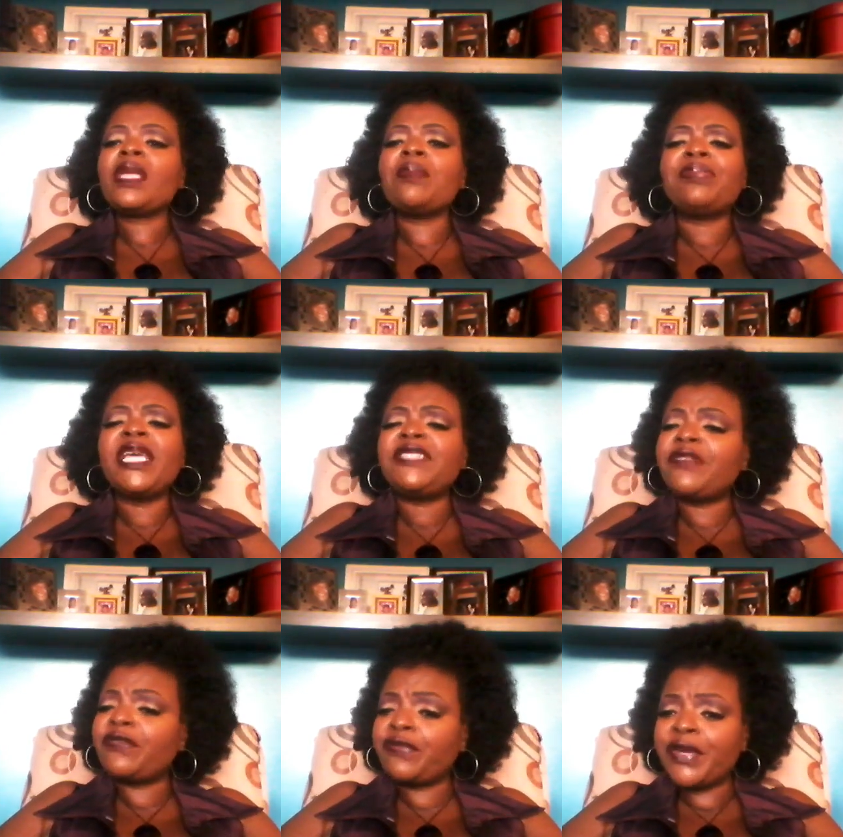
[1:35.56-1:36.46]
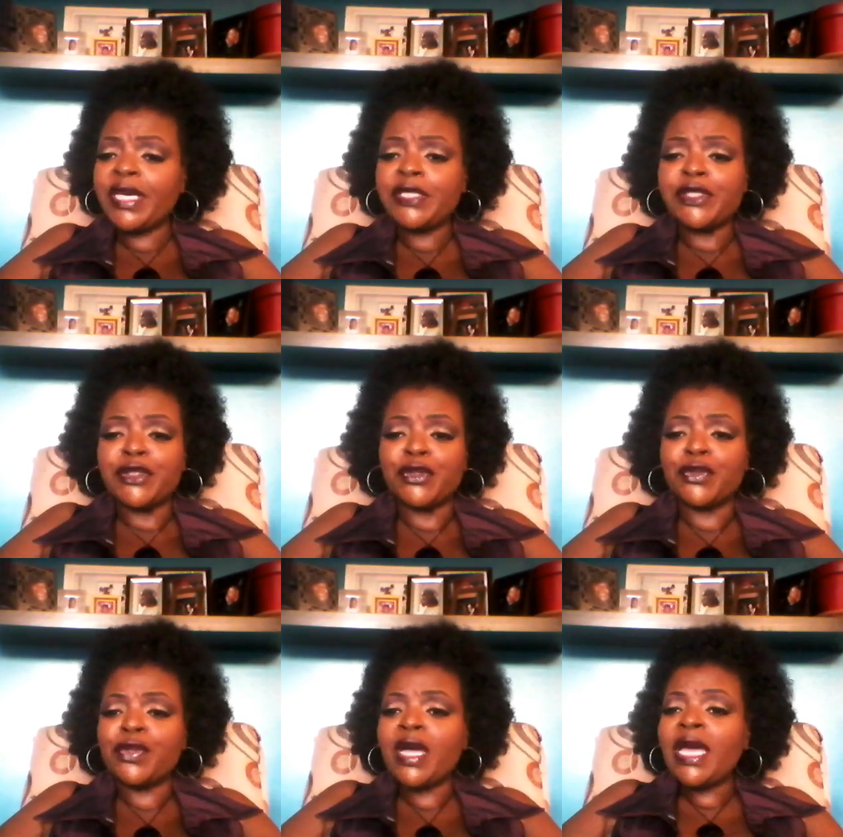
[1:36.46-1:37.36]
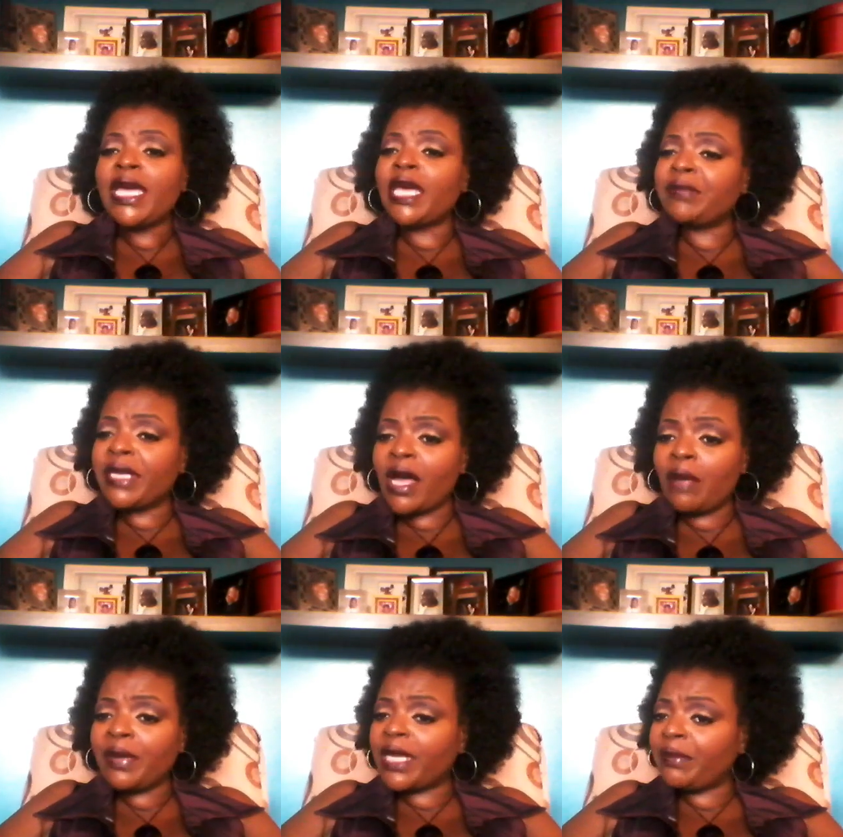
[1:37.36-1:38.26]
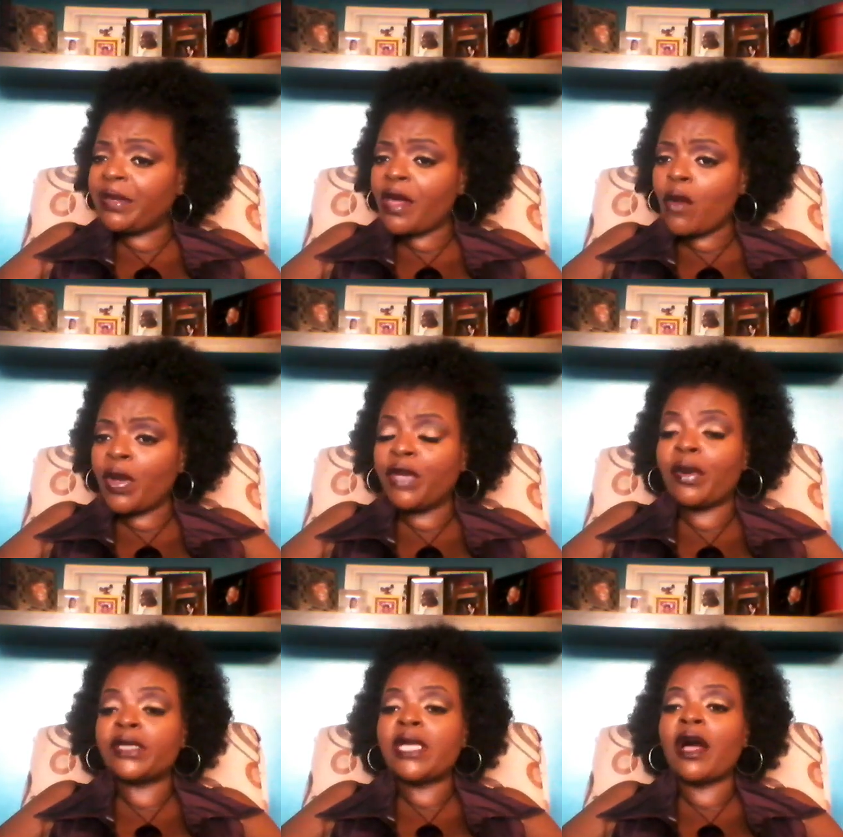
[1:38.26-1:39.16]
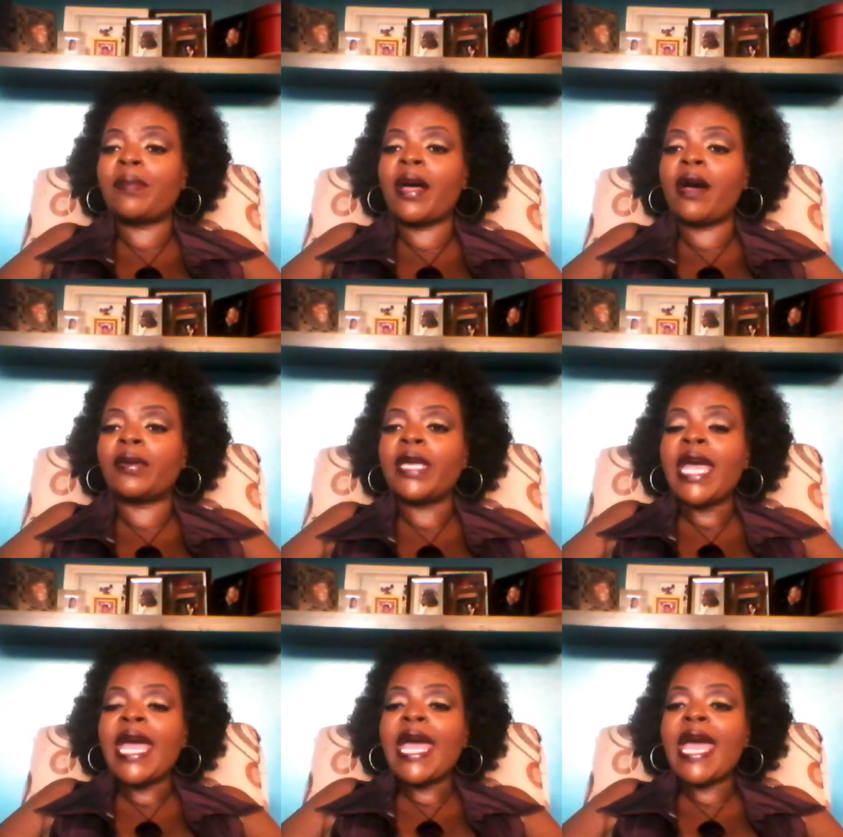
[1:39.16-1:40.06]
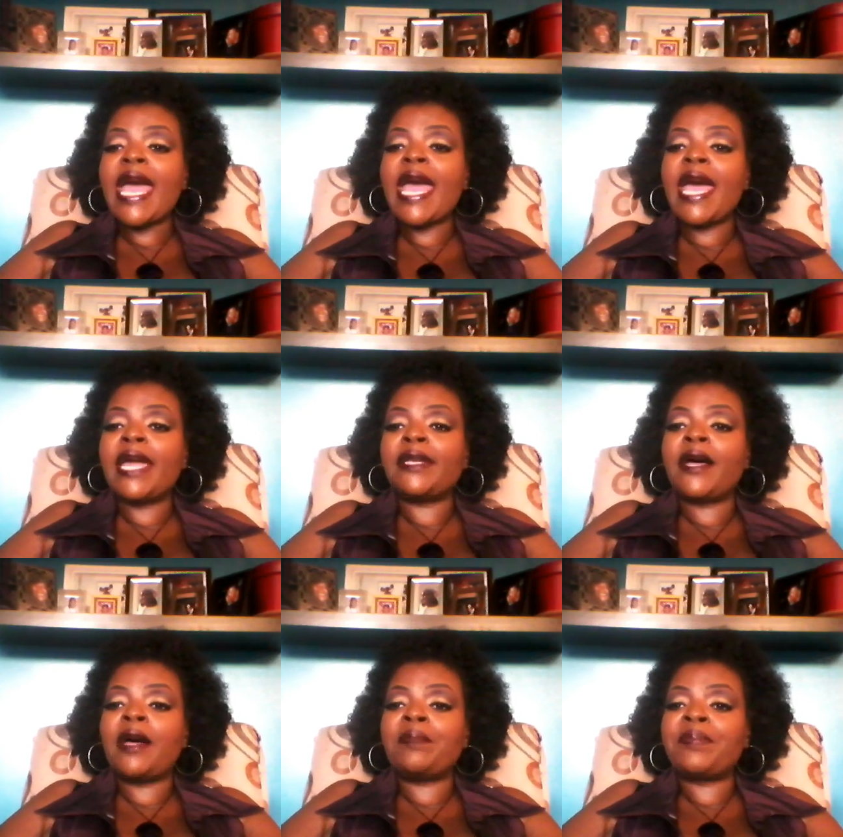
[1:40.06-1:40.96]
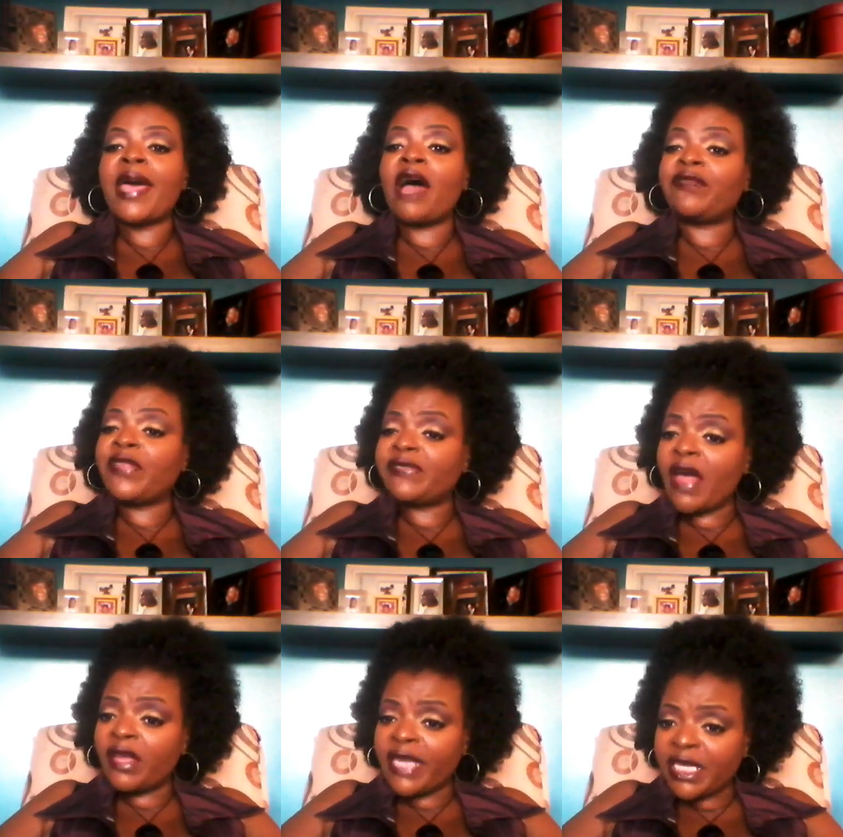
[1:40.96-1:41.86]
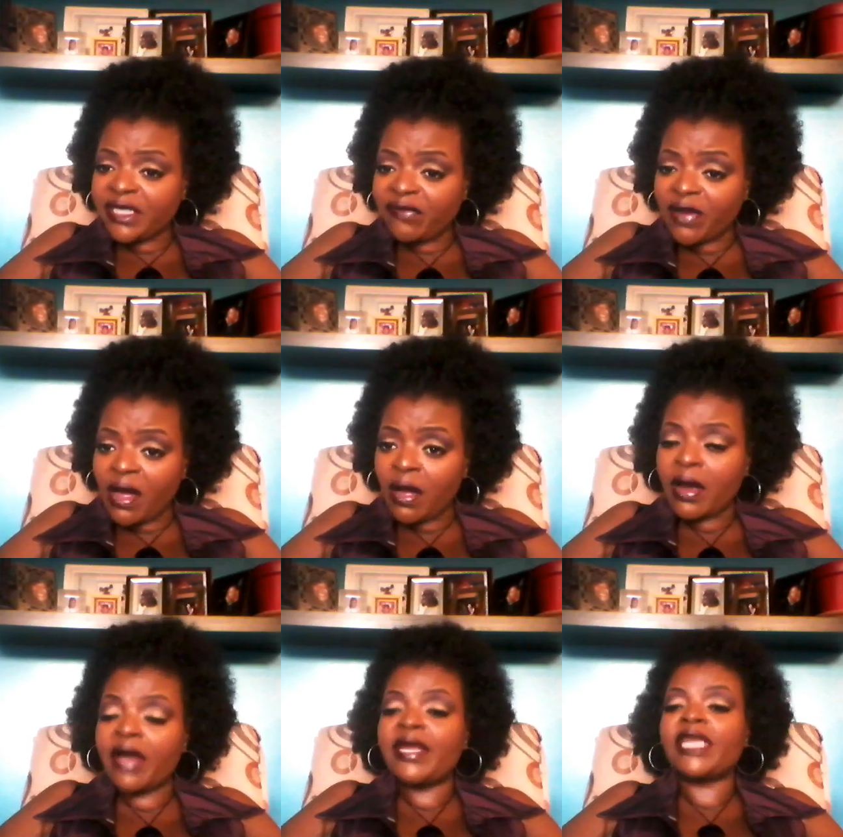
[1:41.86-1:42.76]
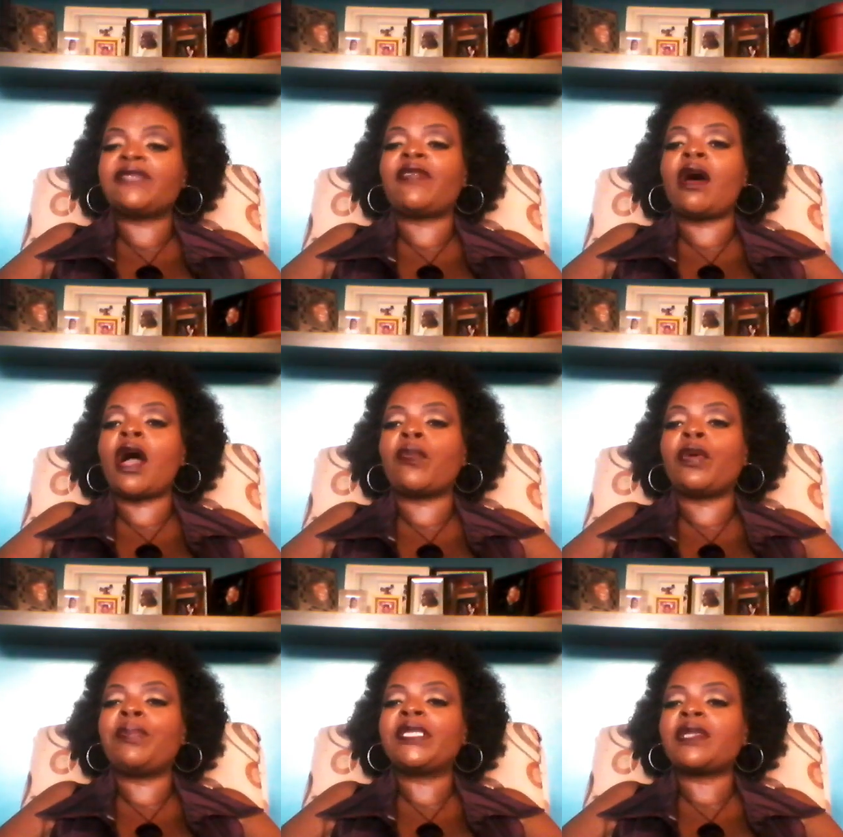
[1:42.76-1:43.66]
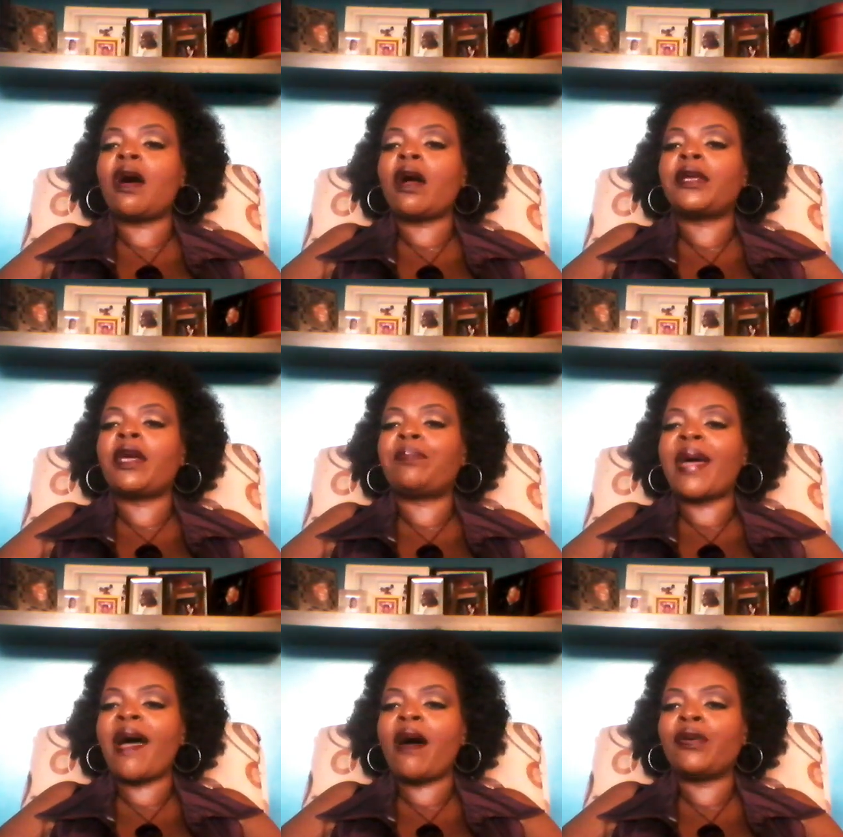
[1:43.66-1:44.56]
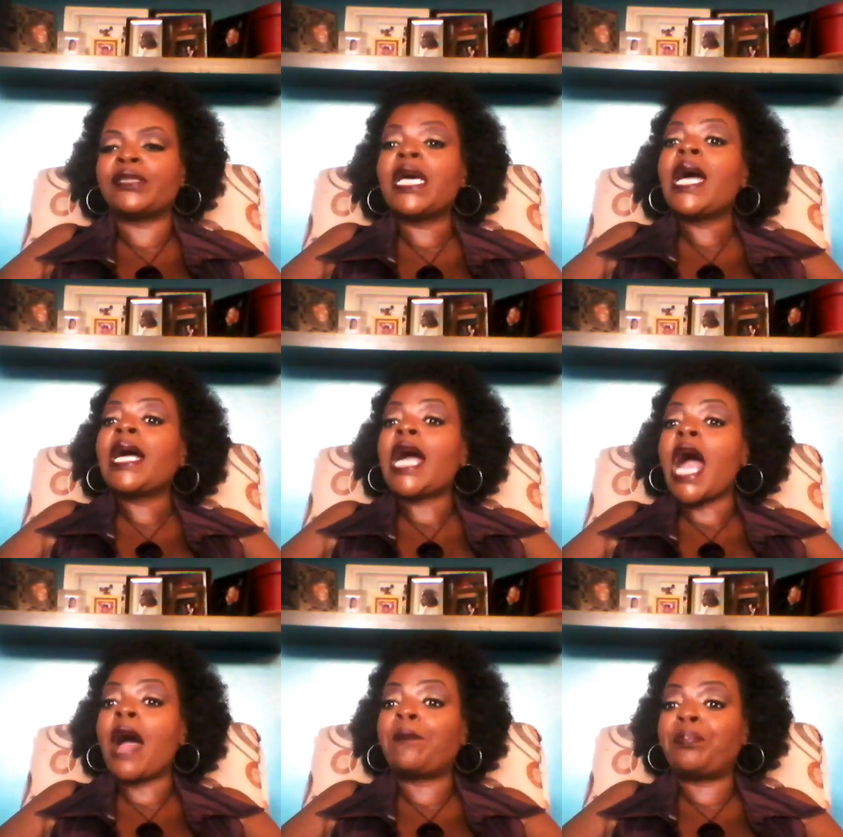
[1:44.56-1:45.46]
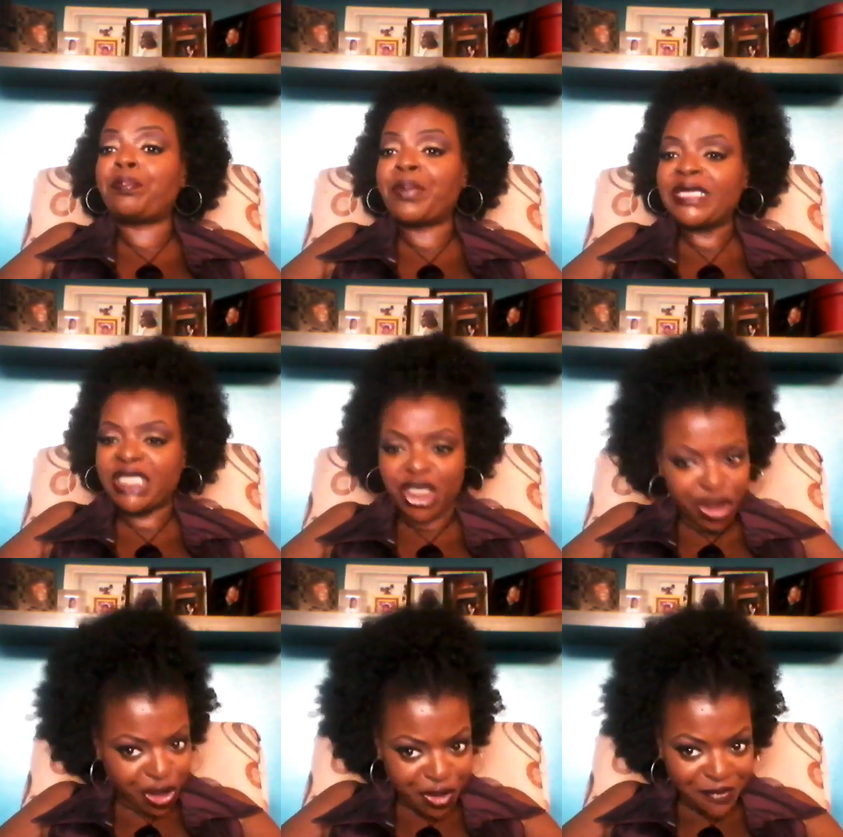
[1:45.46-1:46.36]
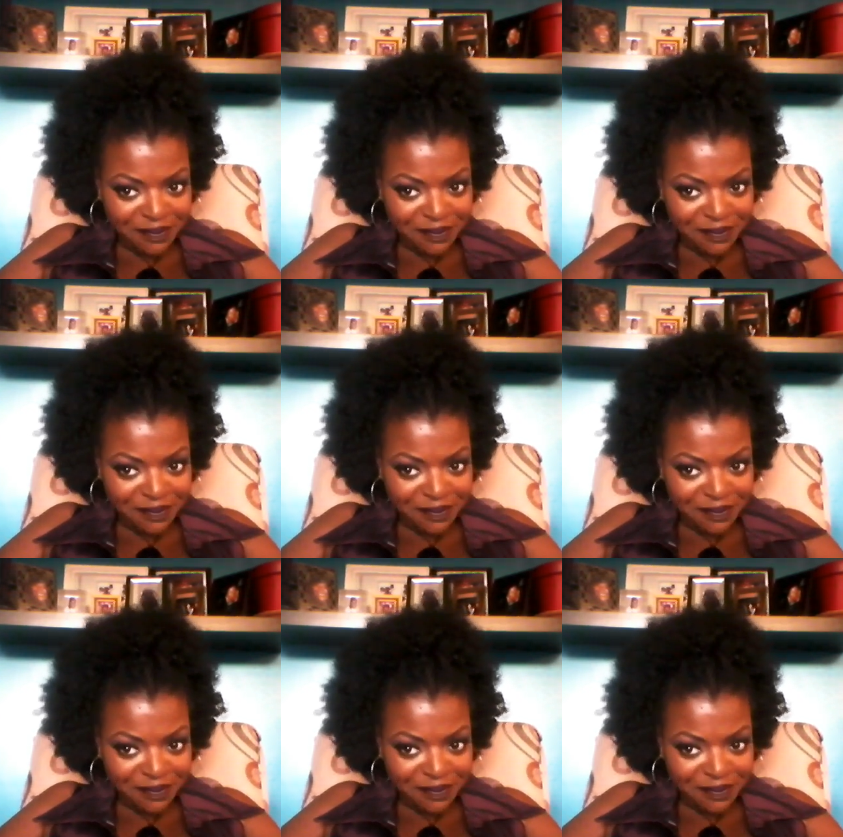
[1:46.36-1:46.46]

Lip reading: please feel free to hit me up and let me know what you want to talk about. And after this validation vlog, our next vlog will be talking about competition.